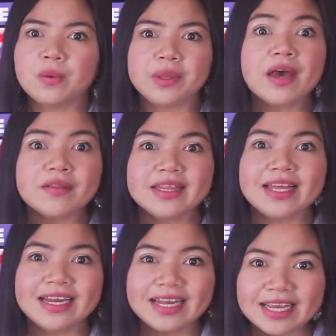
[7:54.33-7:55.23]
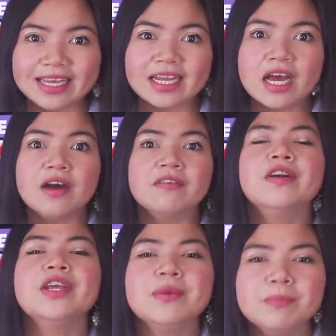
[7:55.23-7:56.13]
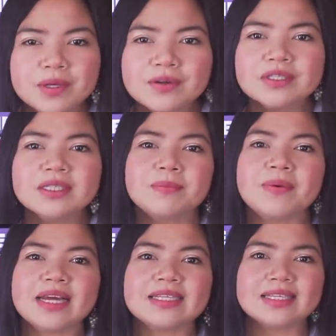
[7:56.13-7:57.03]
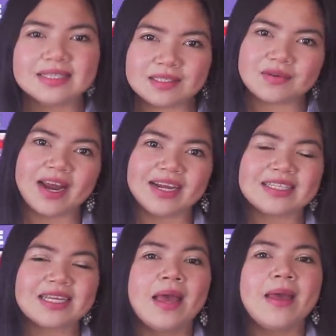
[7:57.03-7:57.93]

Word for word: without the need for immunosuppressant drugs.